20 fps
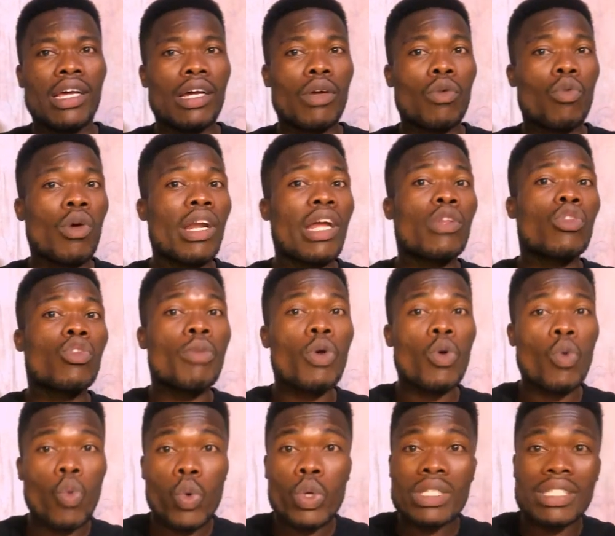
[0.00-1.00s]
Nkwala to me
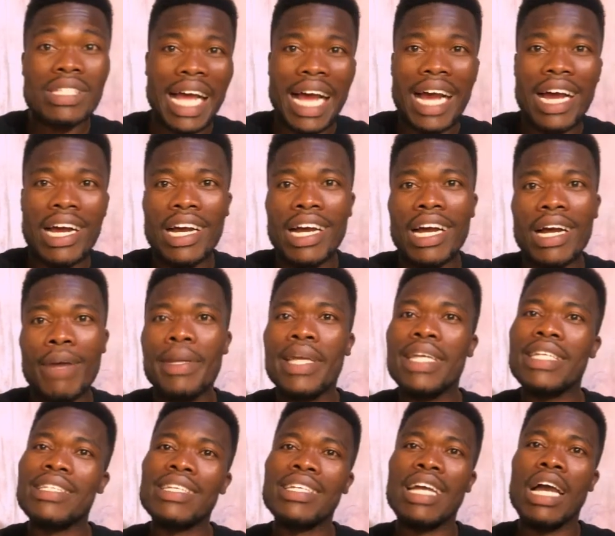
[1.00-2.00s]
ko sam
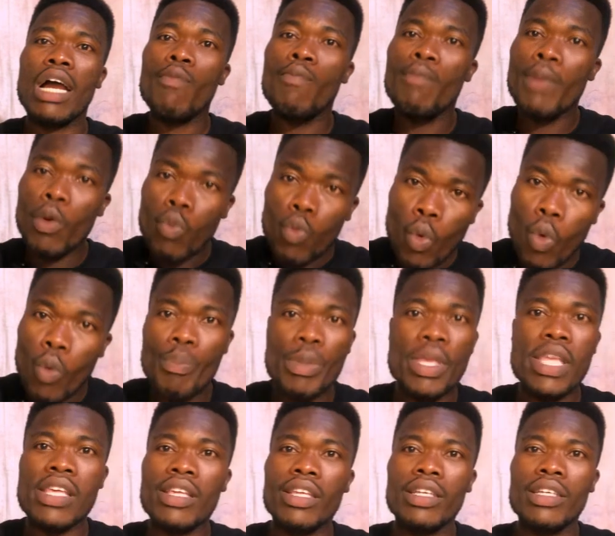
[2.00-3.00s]
e se kan ba wo
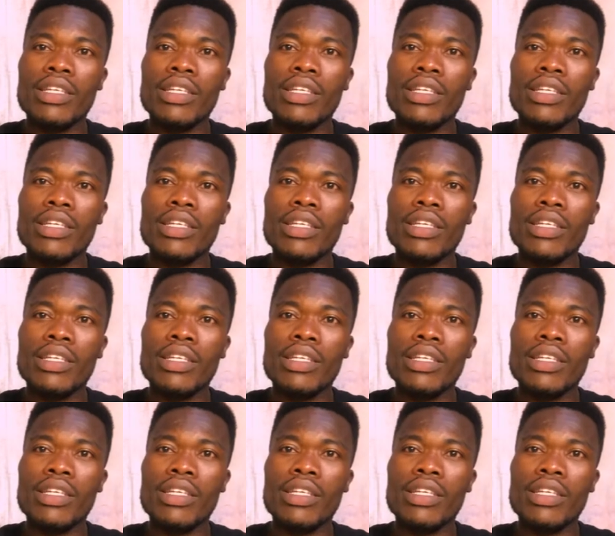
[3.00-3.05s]
bi.